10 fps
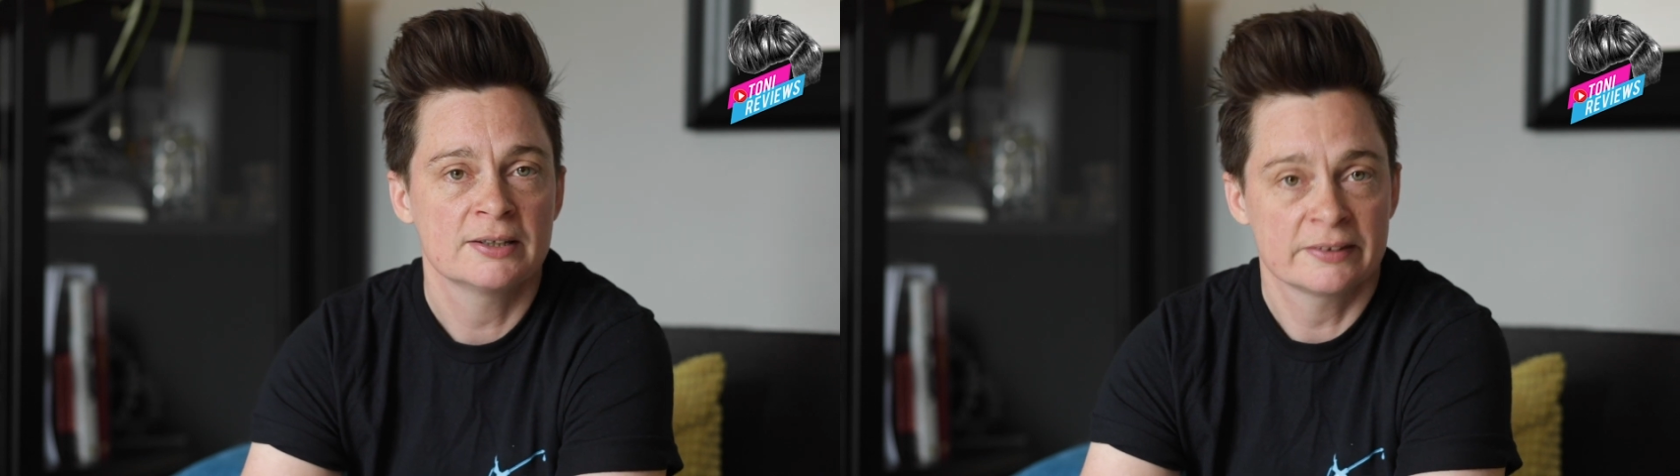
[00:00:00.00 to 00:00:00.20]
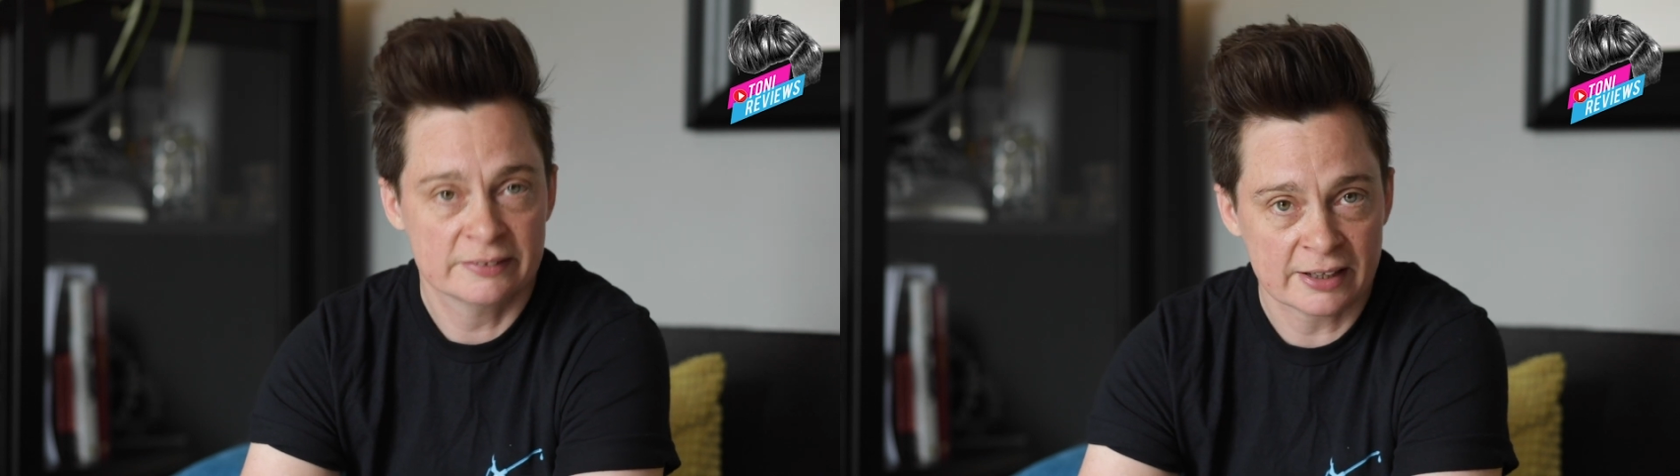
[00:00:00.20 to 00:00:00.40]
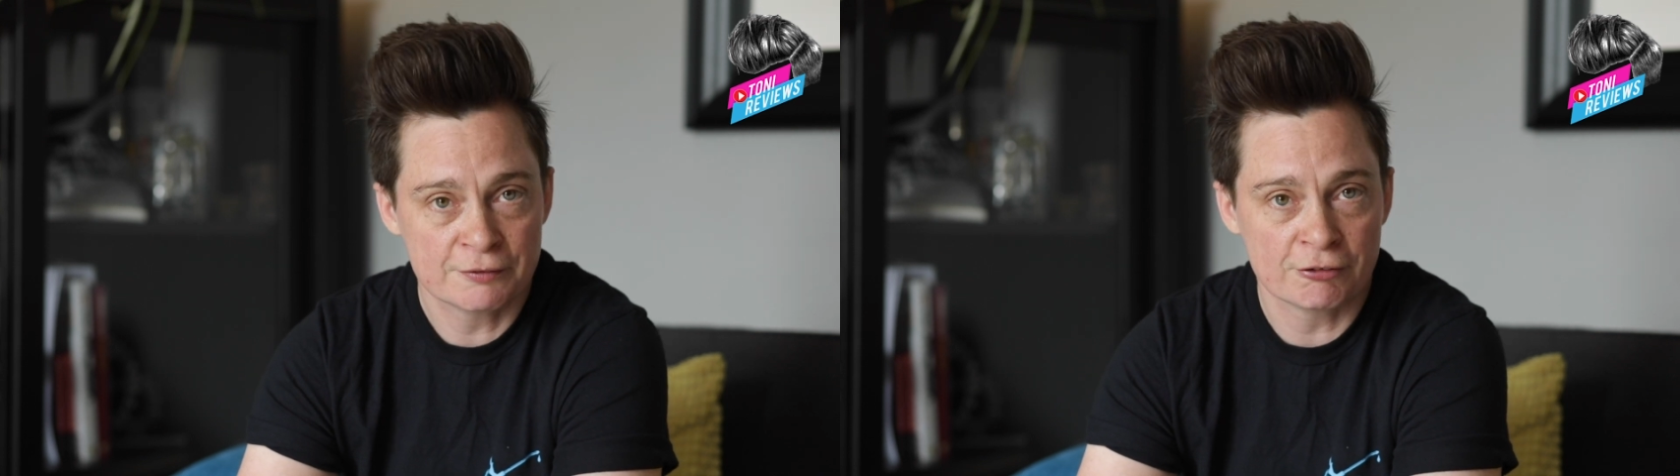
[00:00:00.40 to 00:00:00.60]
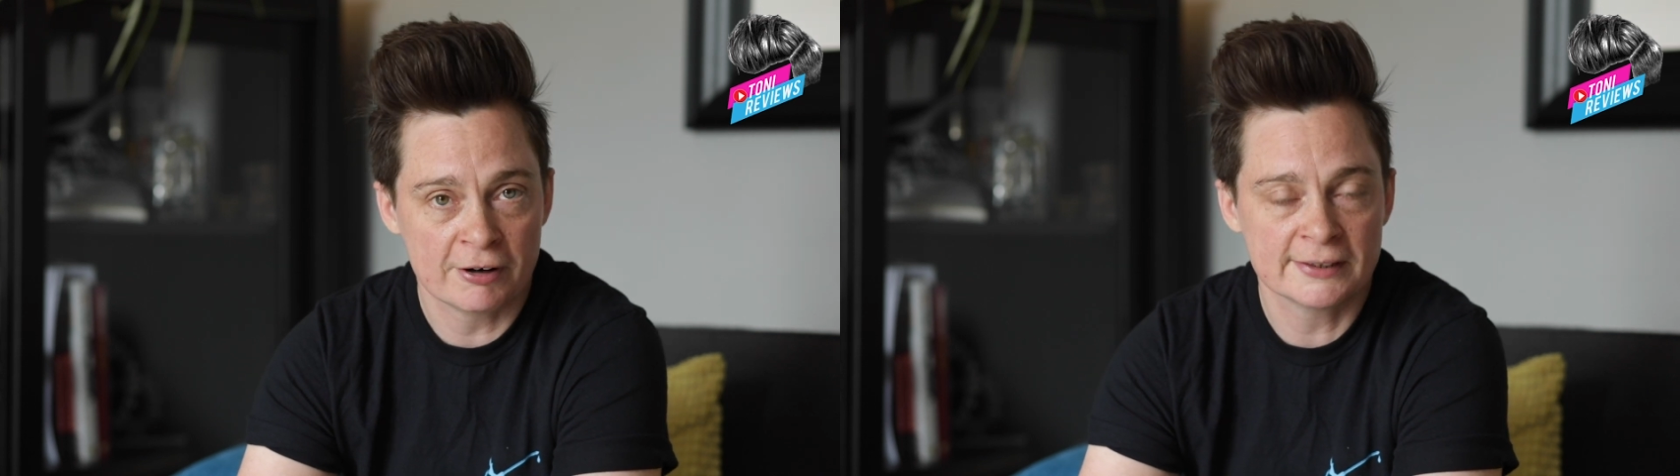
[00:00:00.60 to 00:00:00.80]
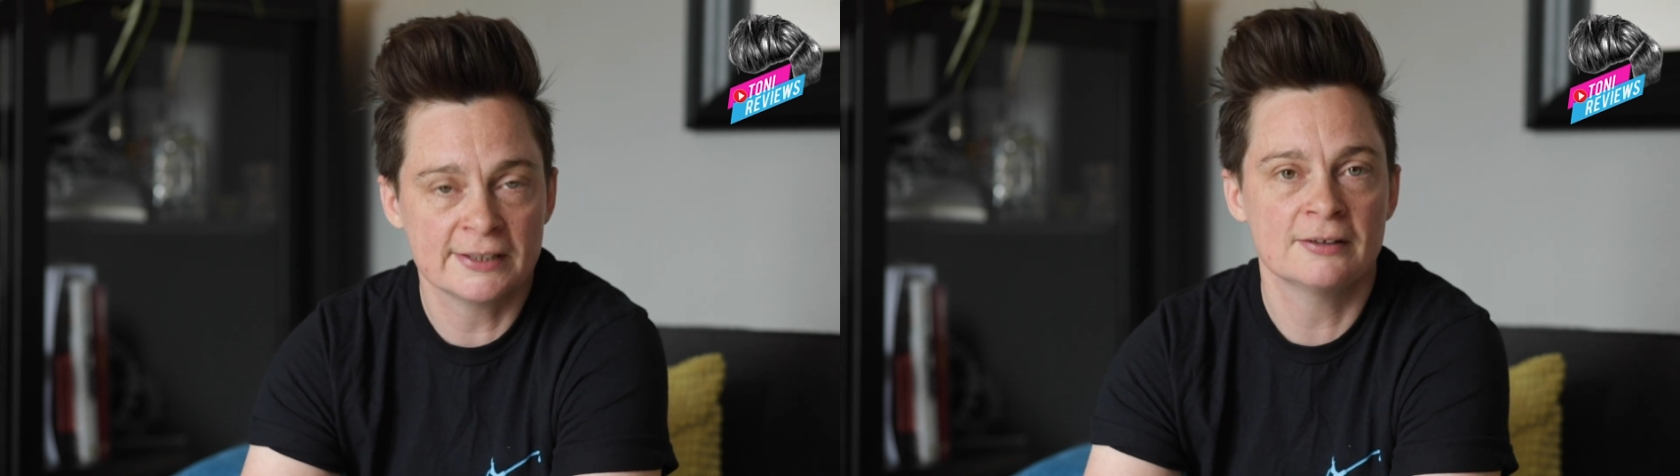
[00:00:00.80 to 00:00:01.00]
Safe
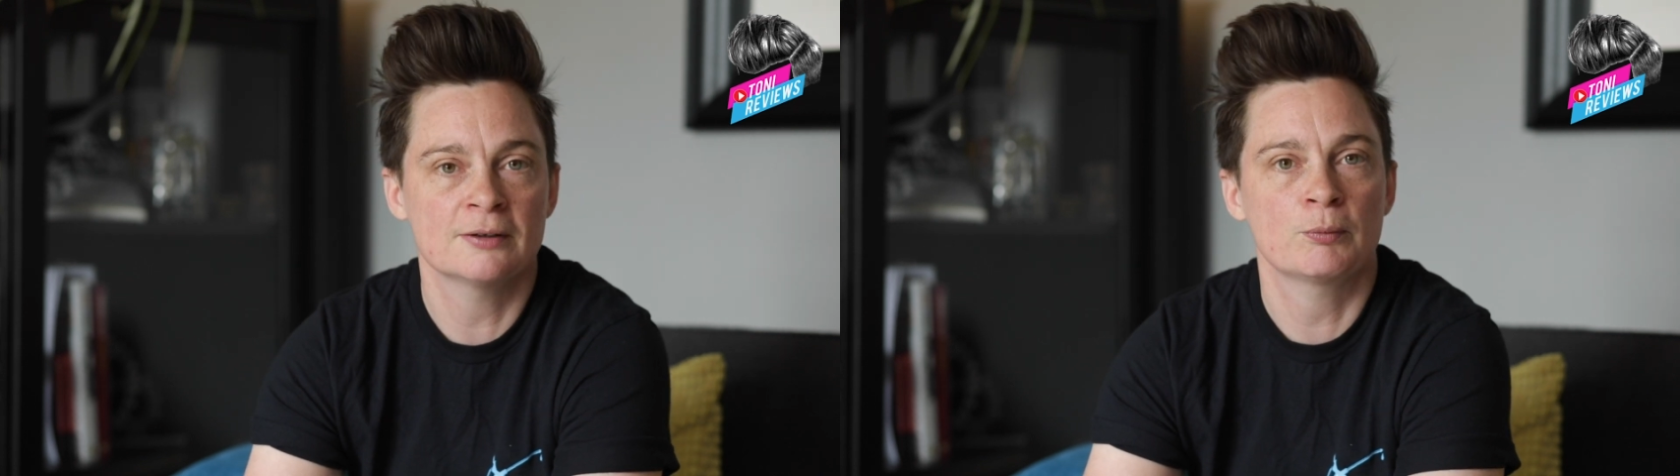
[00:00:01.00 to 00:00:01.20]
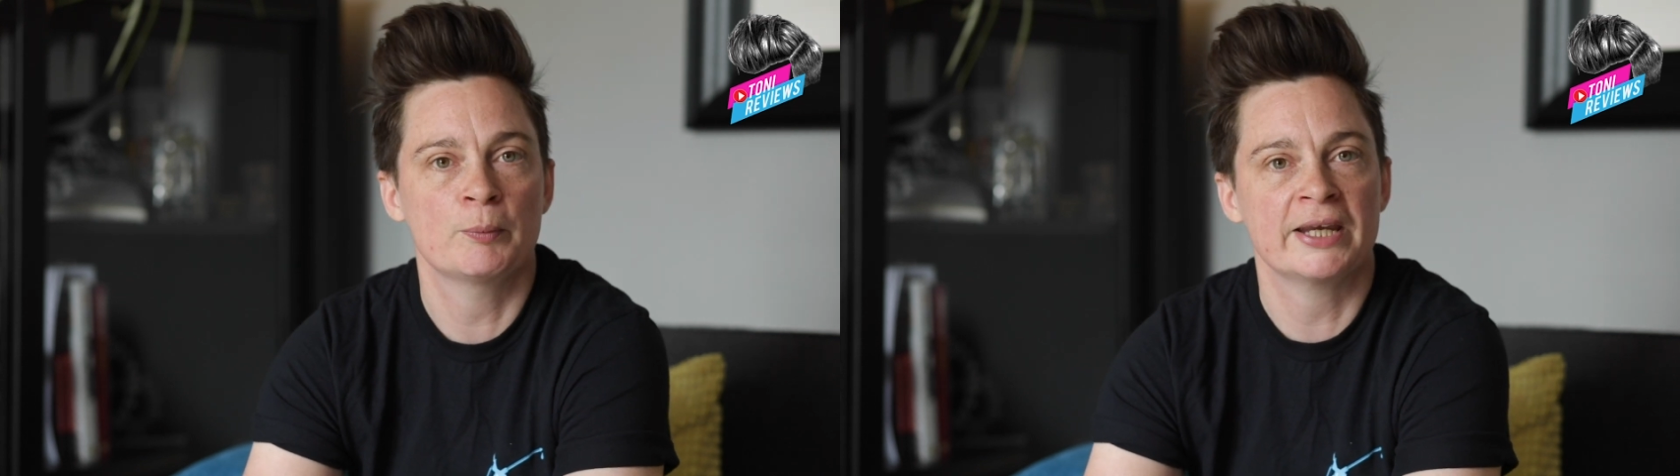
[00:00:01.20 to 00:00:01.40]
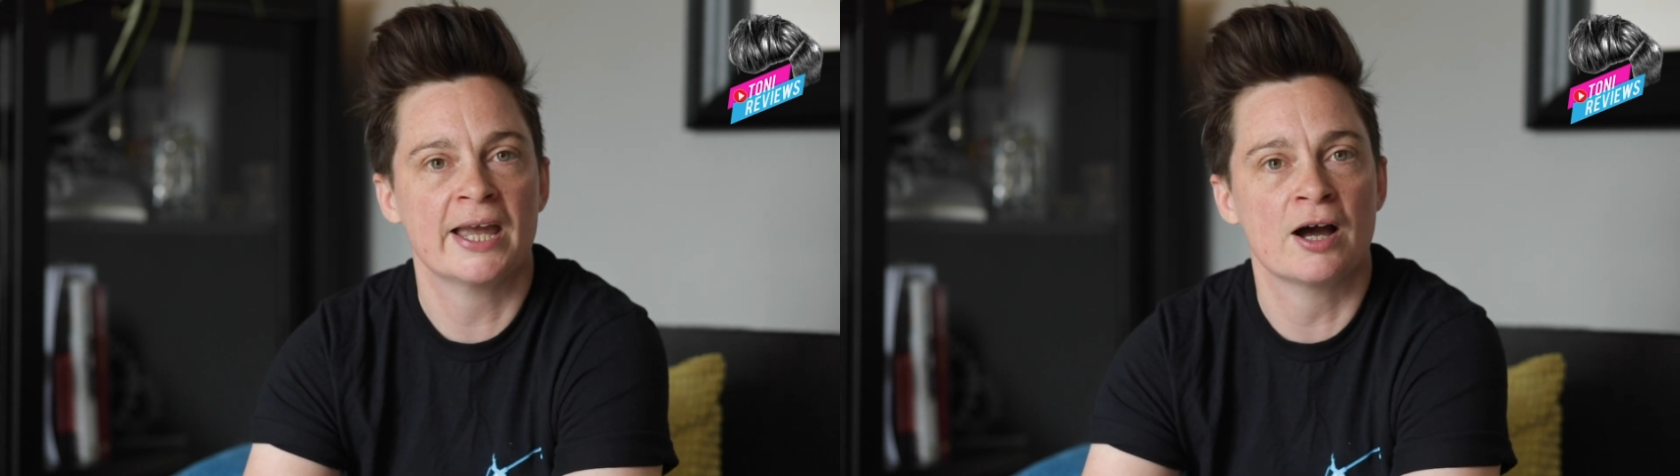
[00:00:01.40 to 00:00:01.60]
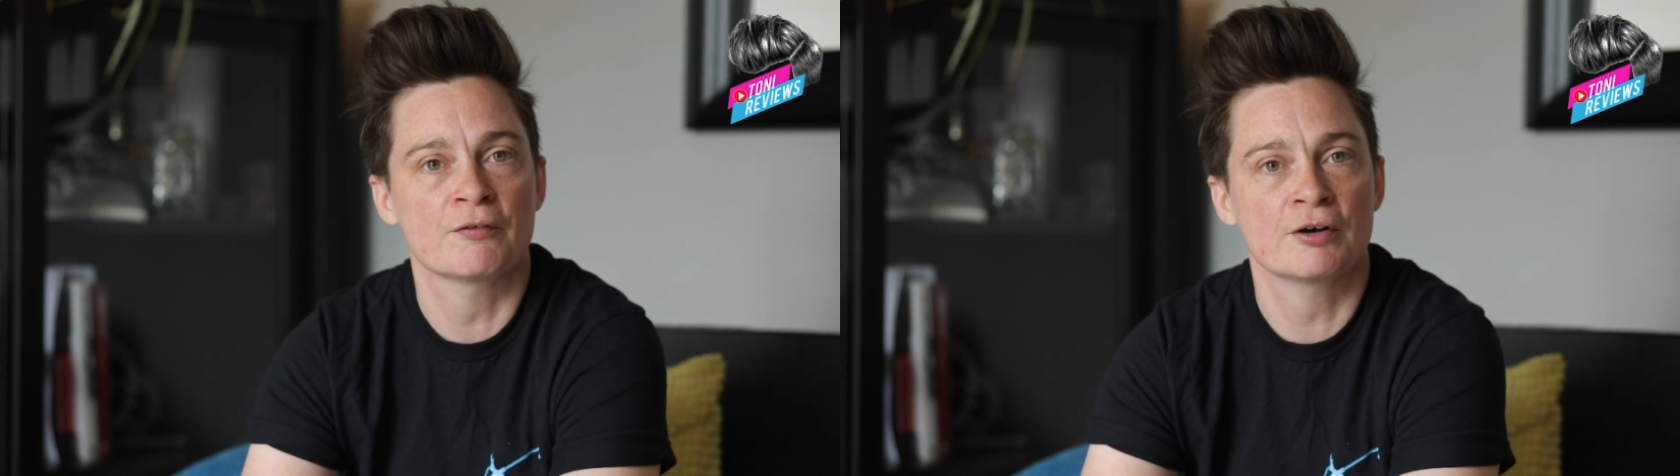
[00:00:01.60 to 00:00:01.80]
riding when we get out of